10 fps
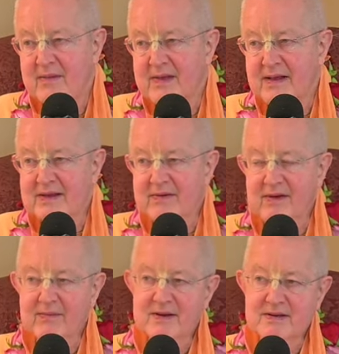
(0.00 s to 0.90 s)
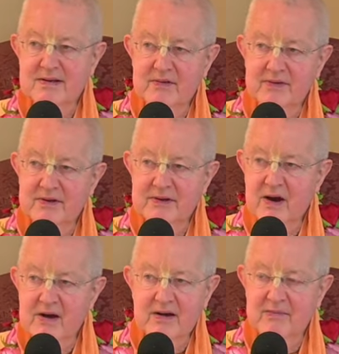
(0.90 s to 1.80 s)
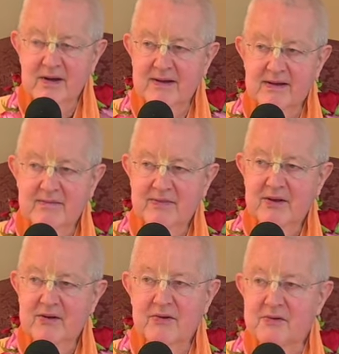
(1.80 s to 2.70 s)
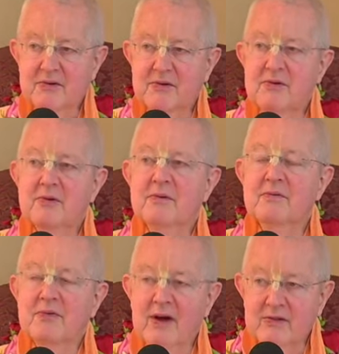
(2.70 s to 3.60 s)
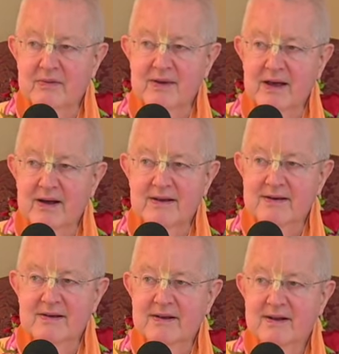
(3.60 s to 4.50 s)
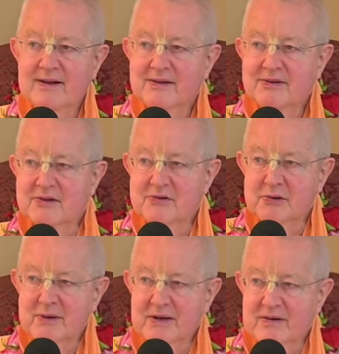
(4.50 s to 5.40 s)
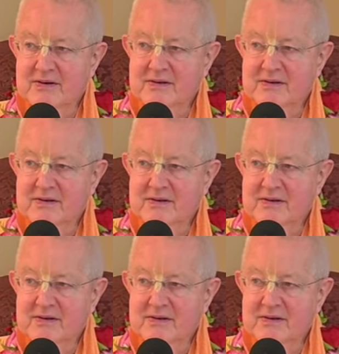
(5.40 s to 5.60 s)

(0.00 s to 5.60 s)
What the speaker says: leaving myself in the dark by following behind such luminaries.